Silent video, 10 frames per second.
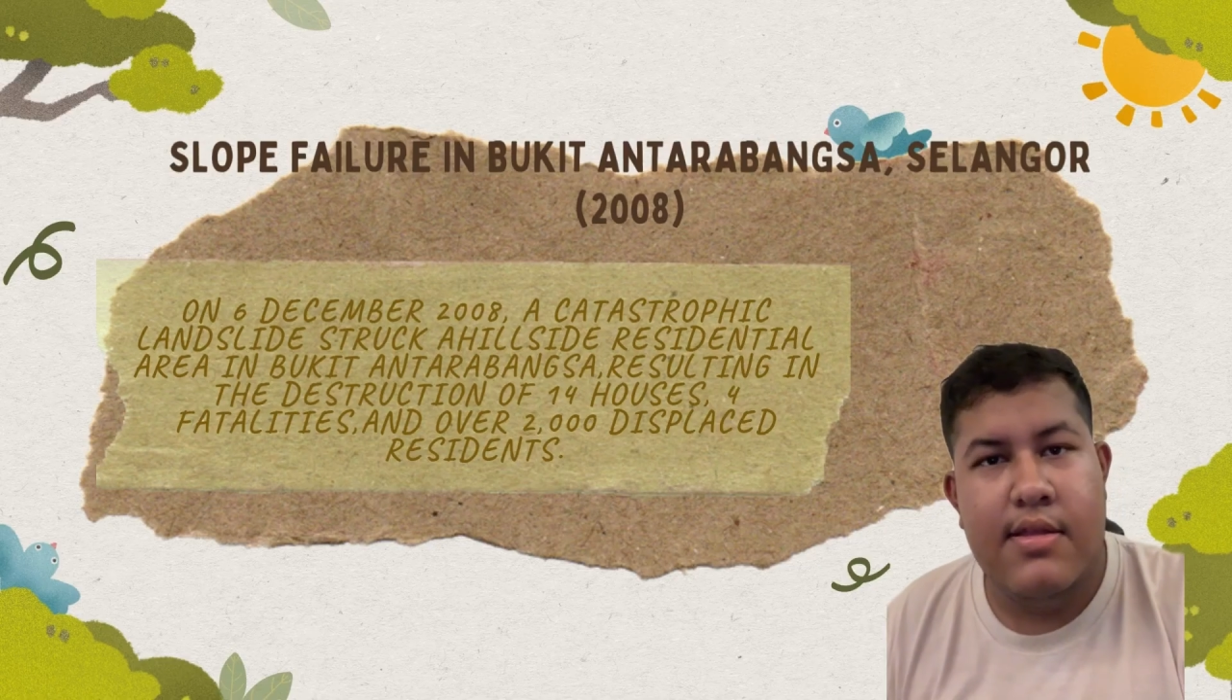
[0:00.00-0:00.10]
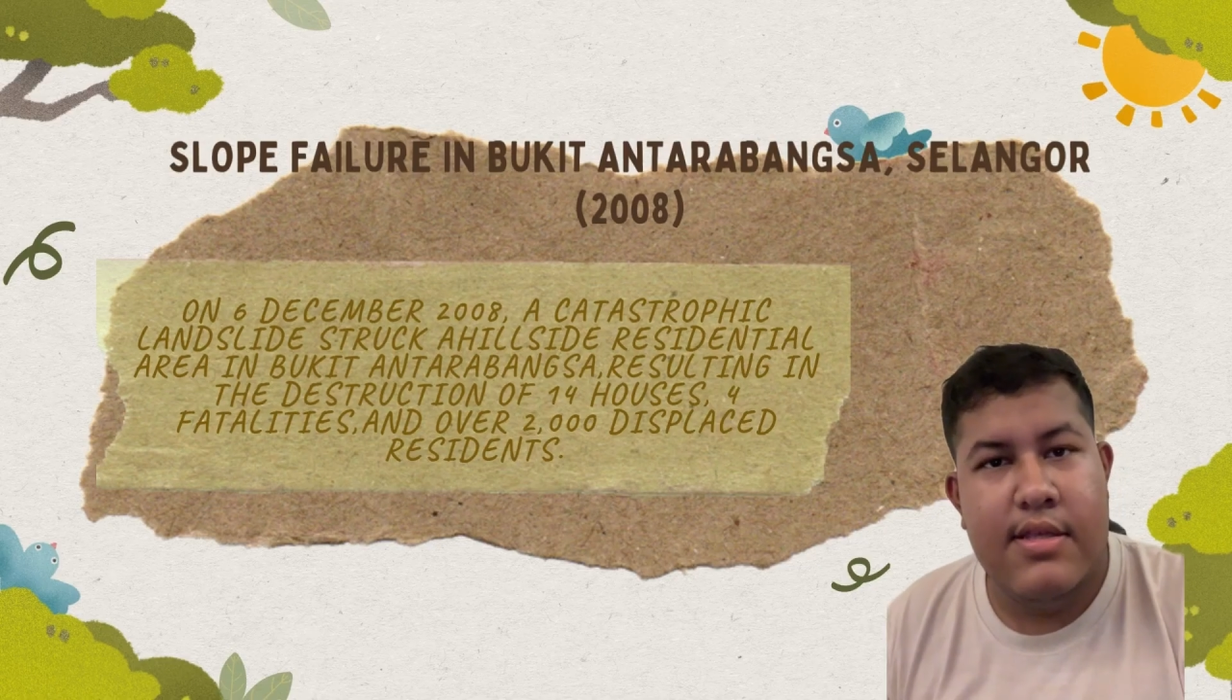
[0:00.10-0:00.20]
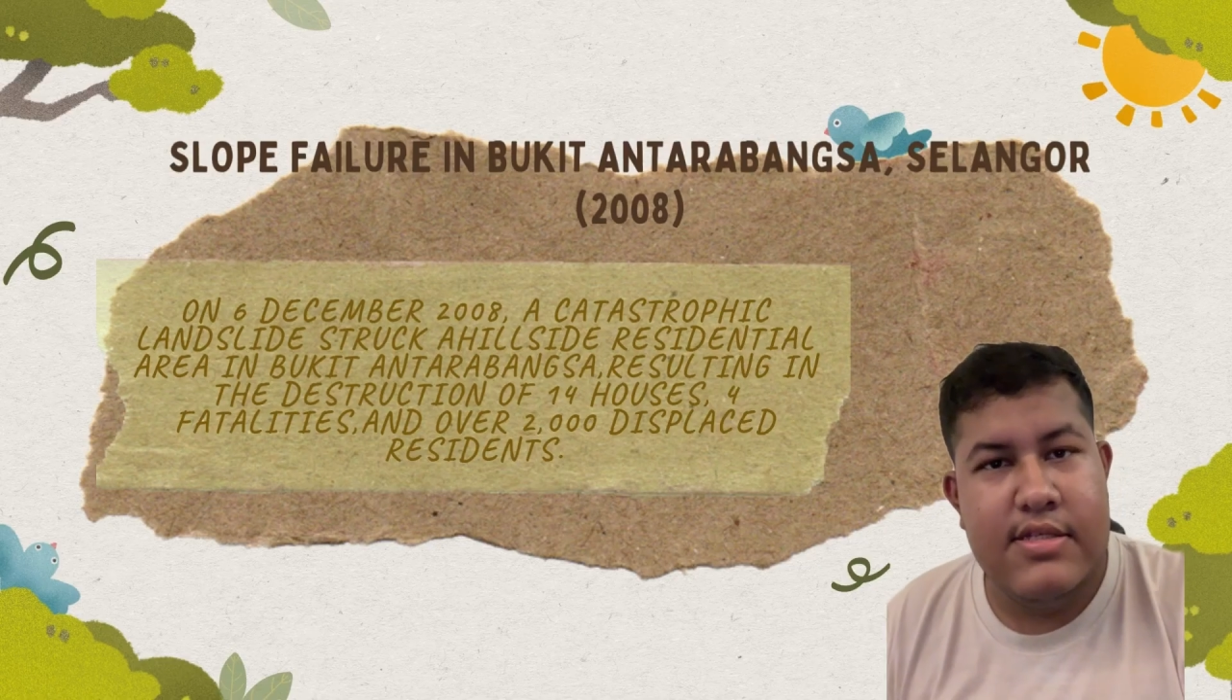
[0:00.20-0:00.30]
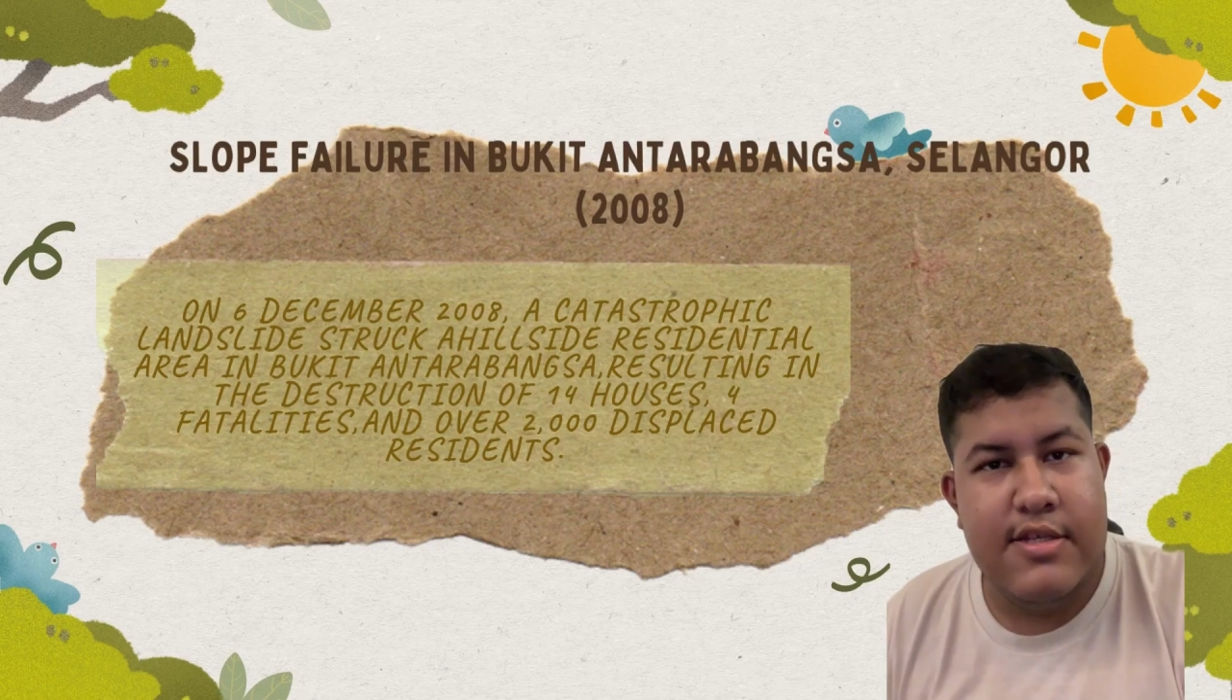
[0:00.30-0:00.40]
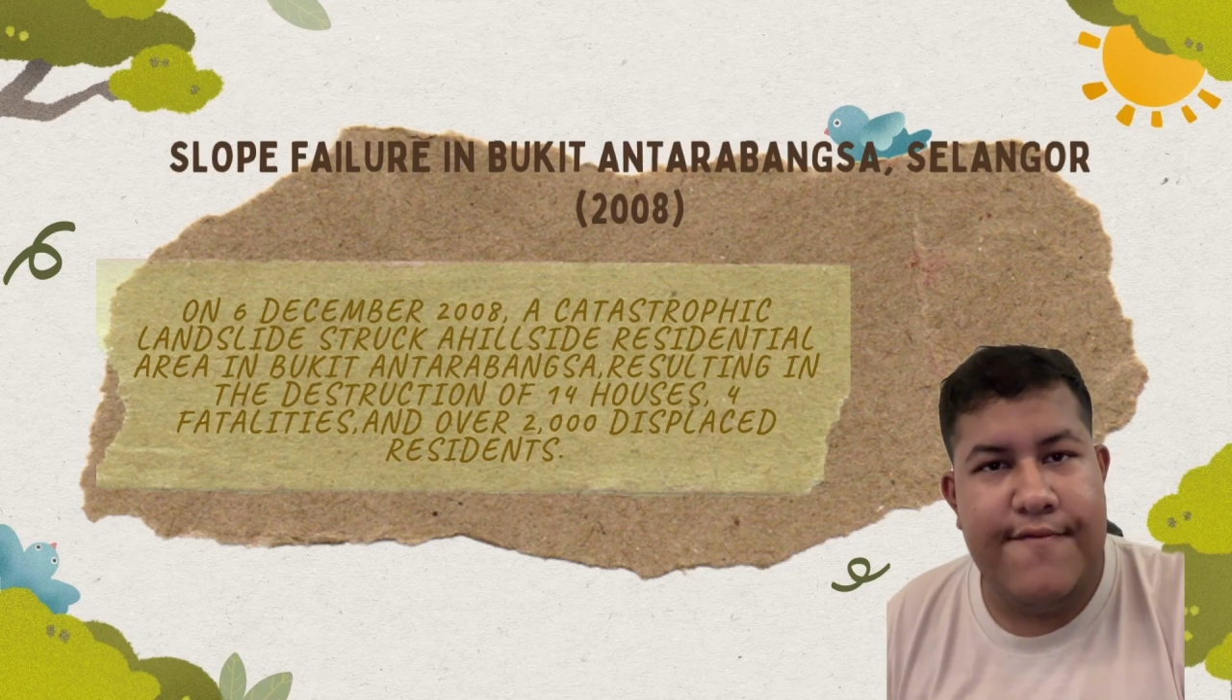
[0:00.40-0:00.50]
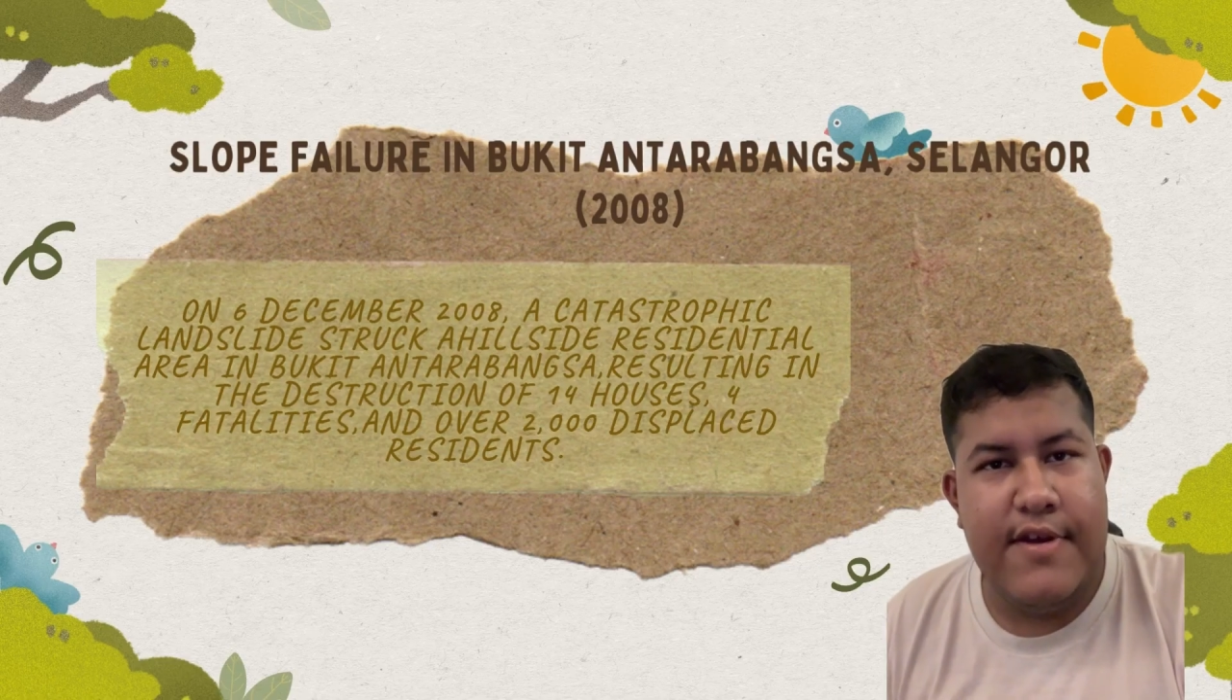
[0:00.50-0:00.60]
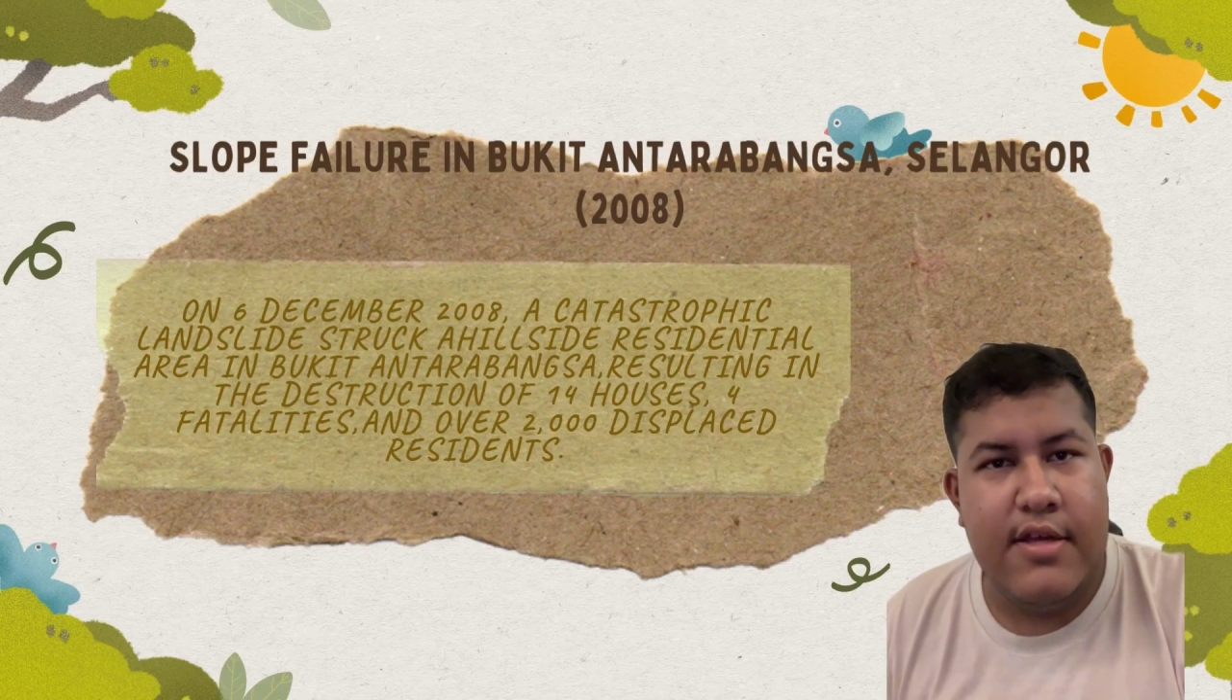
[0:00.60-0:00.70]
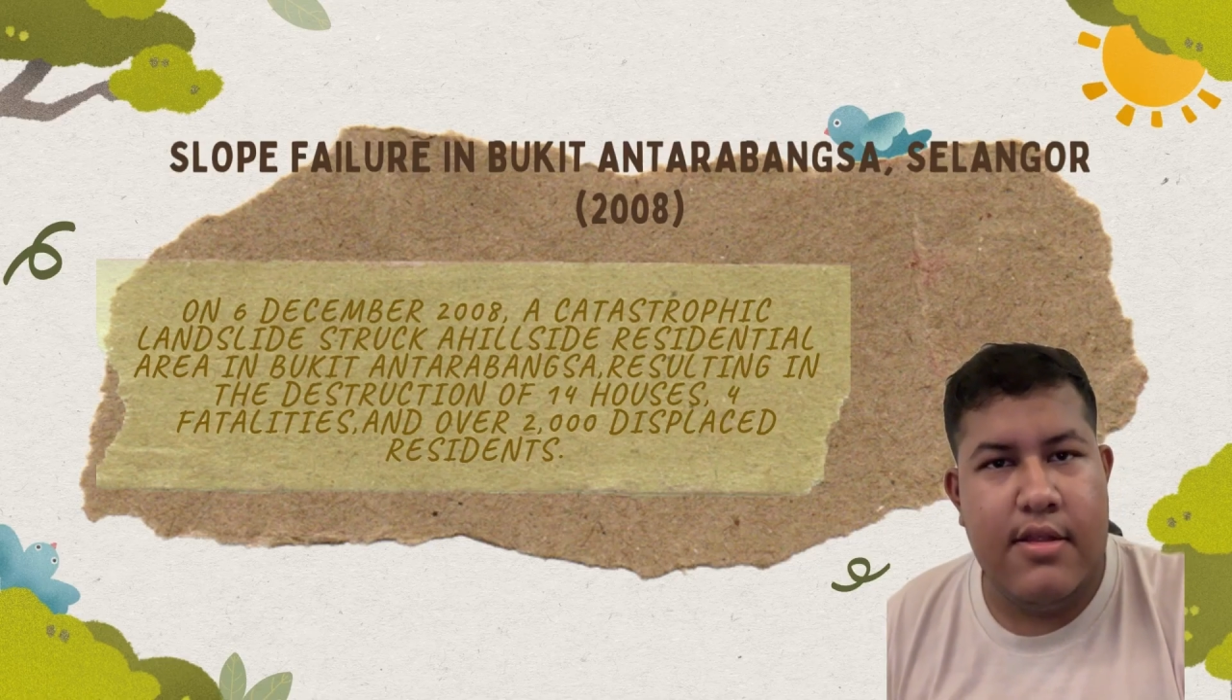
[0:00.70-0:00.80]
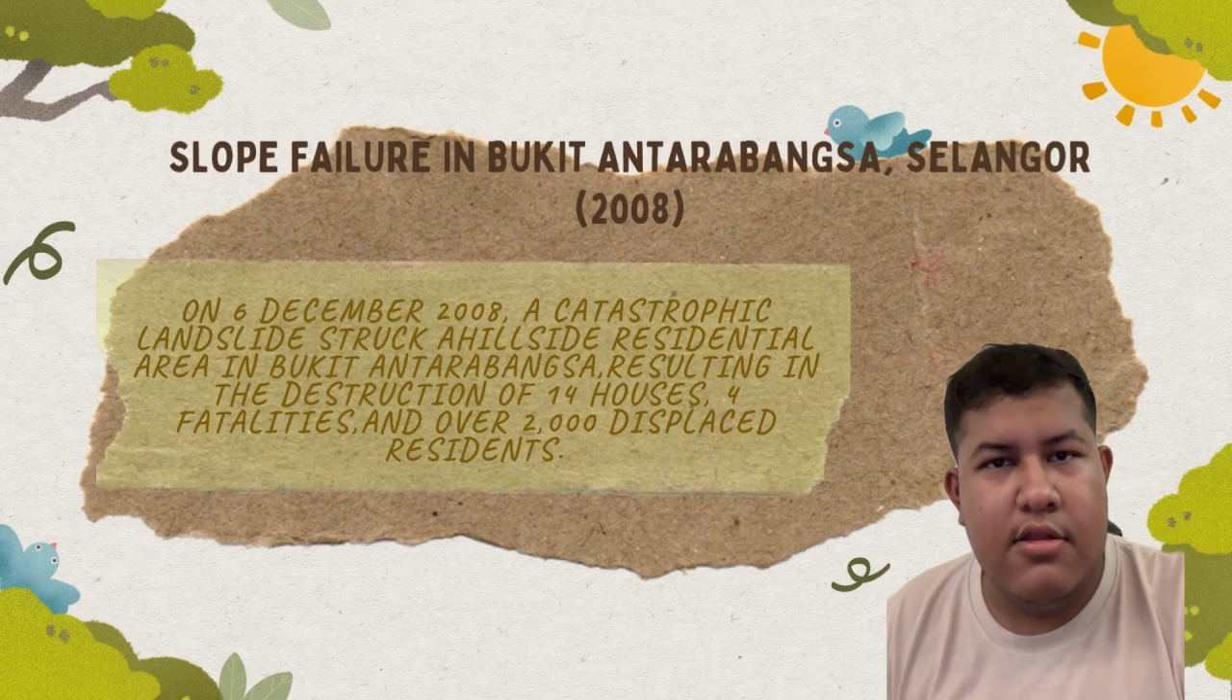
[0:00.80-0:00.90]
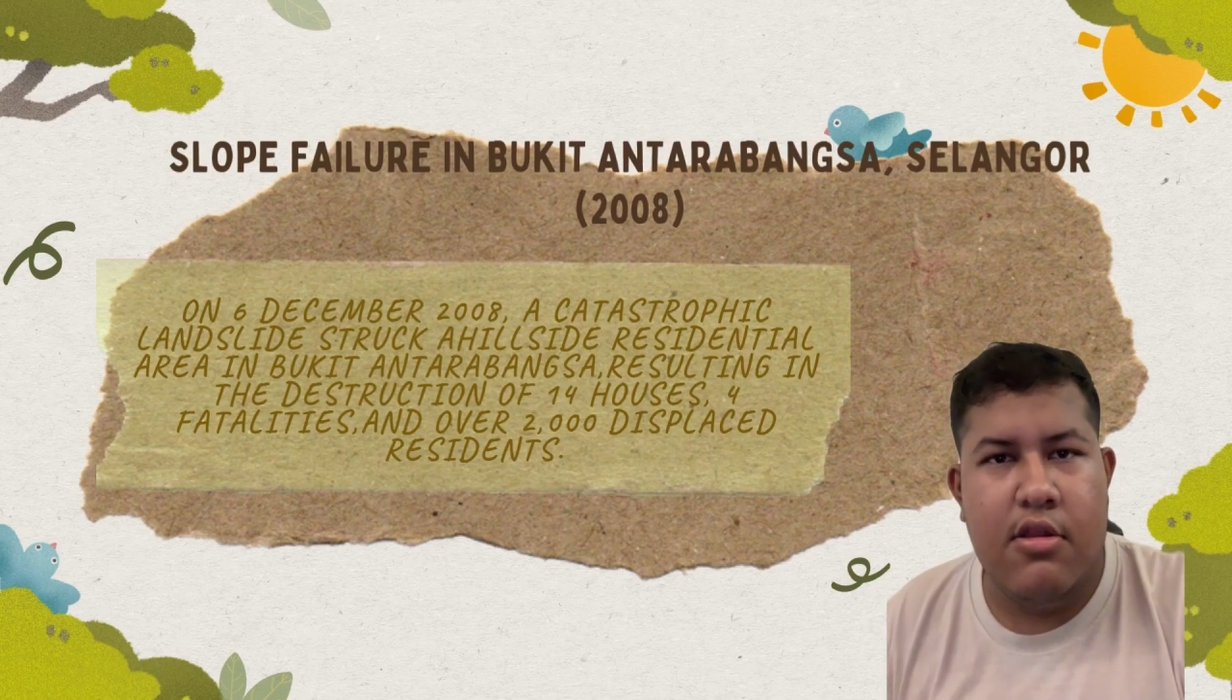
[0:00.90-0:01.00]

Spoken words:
This event,